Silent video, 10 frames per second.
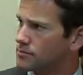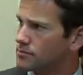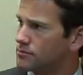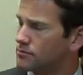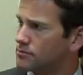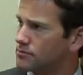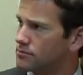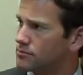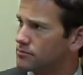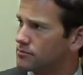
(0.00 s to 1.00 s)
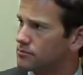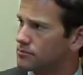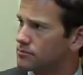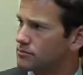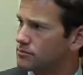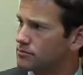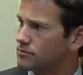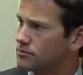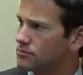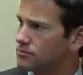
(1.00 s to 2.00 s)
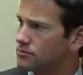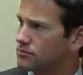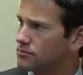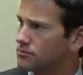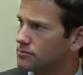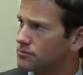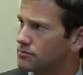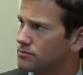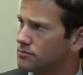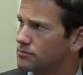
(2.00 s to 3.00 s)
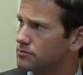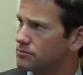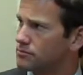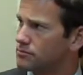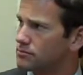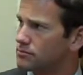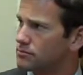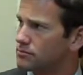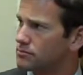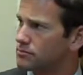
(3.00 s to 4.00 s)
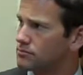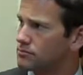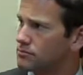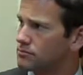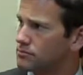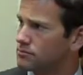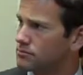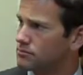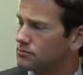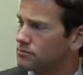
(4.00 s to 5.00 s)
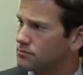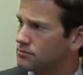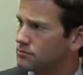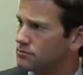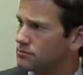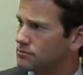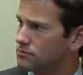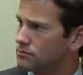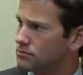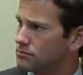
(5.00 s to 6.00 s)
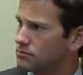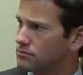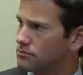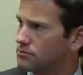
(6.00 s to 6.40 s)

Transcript: [no speech]